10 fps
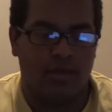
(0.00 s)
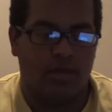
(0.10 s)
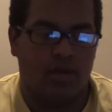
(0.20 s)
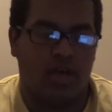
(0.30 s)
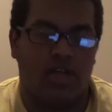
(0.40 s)

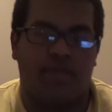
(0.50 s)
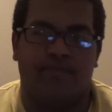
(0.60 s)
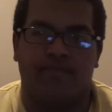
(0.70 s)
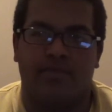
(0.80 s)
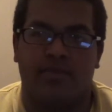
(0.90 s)
Alright.
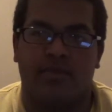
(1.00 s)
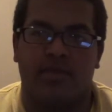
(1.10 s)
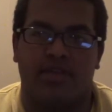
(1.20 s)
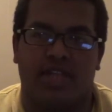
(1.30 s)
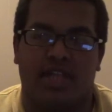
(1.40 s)

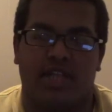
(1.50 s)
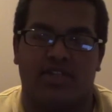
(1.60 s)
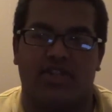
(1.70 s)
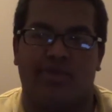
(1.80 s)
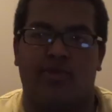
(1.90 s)
This is like a
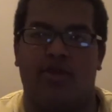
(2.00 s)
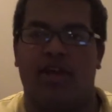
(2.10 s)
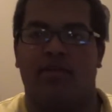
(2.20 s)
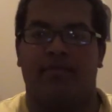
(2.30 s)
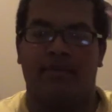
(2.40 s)

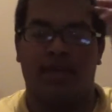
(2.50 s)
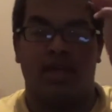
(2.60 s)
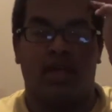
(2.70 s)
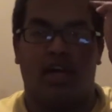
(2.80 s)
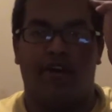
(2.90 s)
summary
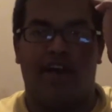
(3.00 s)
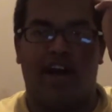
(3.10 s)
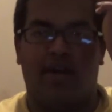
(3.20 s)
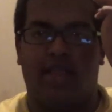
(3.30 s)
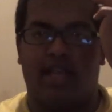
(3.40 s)
of
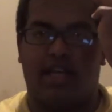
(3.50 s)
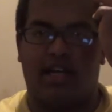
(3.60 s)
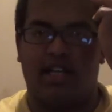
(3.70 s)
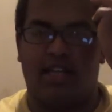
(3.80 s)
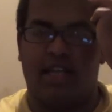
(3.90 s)
how like
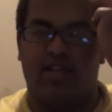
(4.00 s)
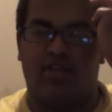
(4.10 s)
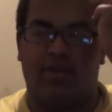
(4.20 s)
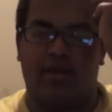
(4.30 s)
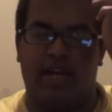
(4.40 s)

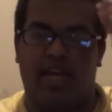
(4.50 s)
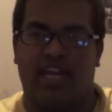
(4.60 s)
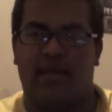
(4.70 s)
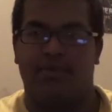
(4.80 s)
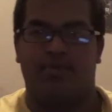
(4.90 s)
NWA
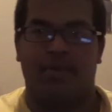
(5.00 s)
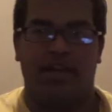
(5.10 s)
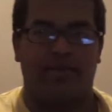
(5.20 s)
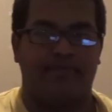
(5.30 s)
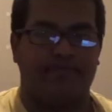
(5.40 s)
came to
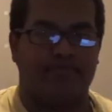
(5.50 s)
be.